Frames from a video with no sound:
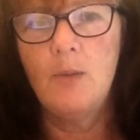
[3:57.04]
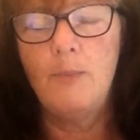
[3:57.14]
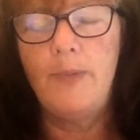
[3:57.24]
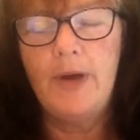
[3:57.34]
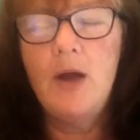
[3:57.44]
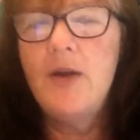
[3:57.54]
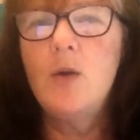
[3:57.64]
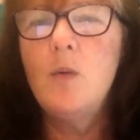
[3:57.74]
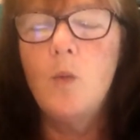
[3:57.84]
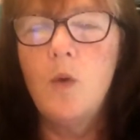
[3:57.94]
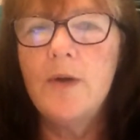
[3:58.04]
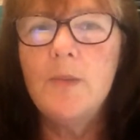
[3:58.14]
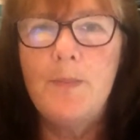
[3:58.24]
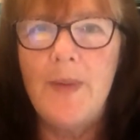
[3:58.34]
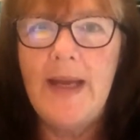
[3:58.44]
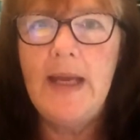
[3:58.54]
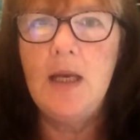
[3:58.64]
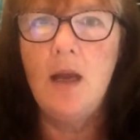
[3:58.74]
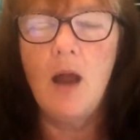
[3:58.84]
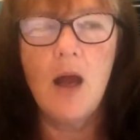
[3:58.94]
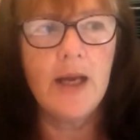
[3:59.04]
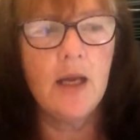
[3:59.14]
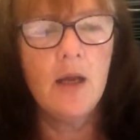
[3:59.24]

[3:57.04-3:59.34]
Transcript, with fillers: But I don't want to be like